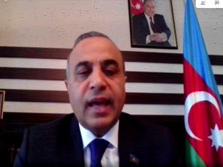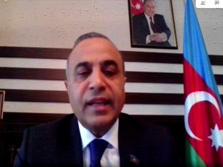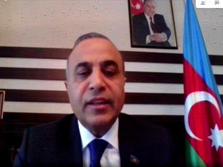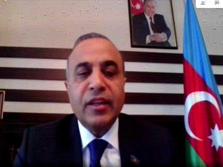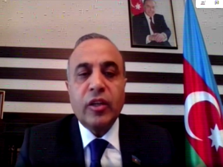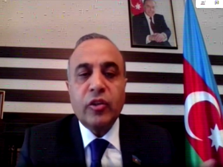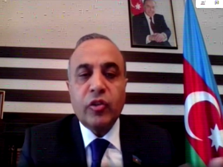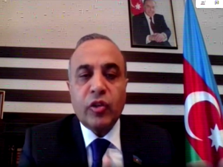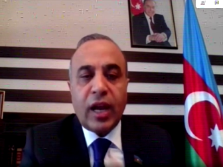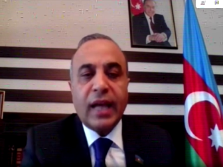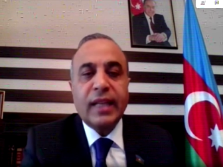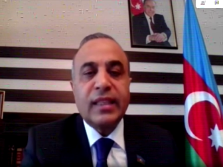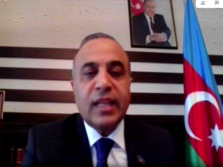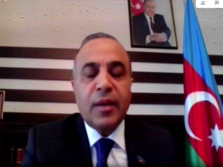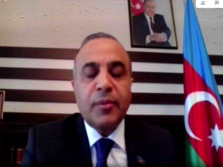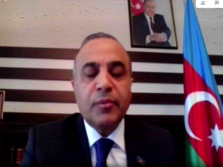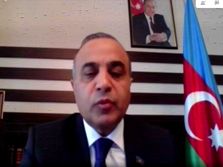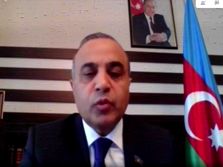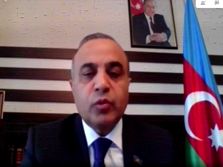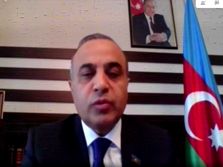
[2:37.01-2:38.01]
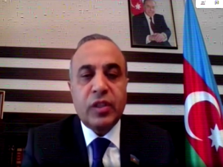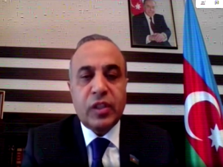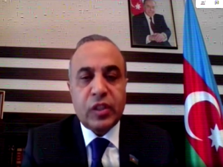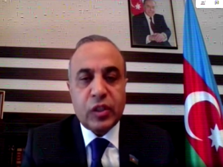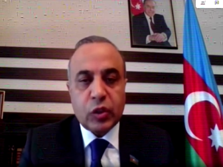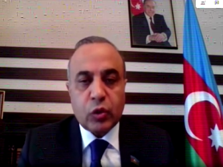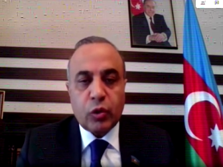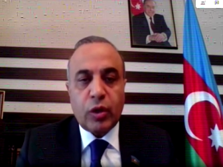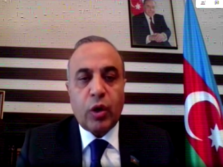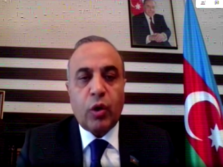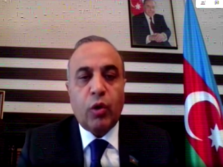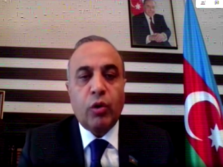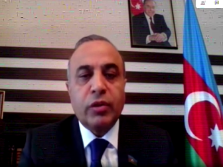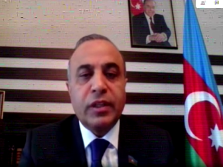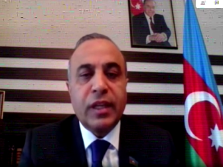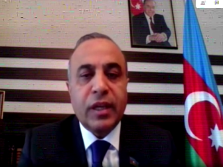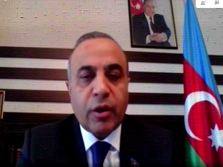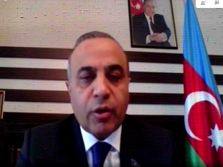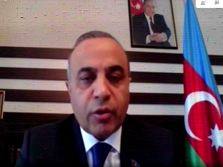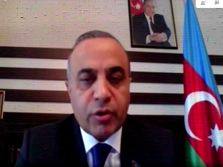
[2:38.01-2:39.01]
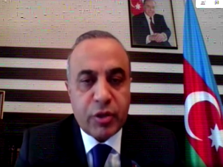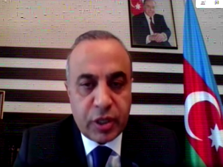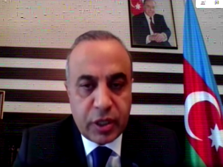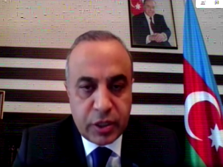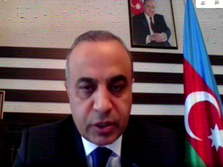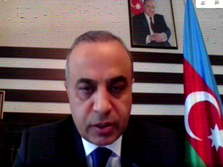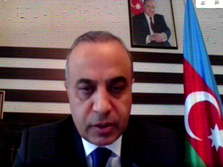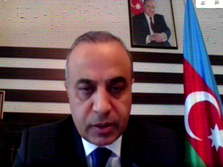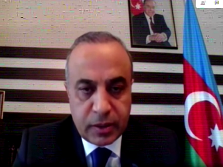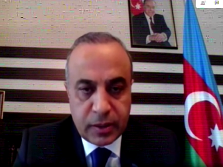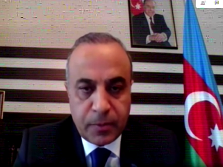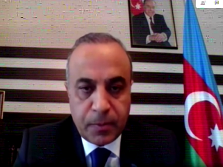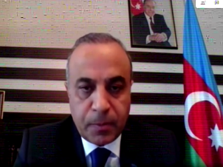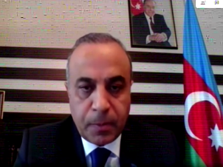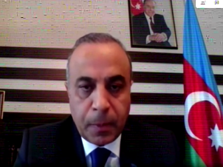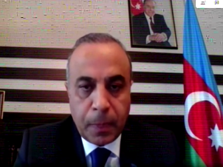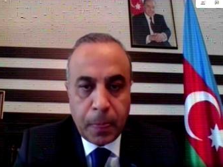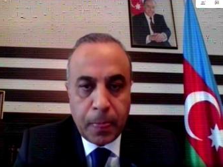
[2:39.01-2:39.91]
another attempt to destroy all the negotiations.